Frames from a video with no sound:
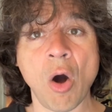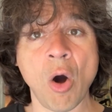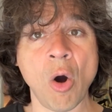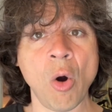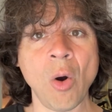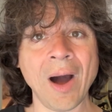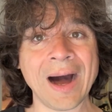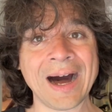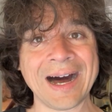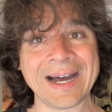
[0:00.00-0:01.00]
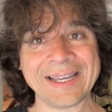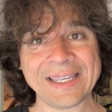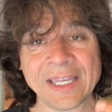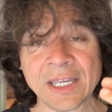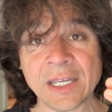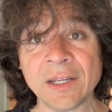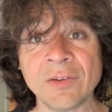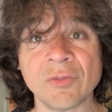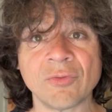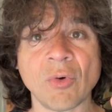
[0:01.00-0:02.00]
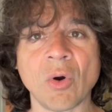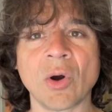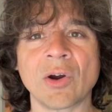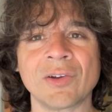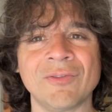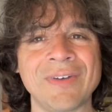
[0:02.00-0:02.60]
O, I, E for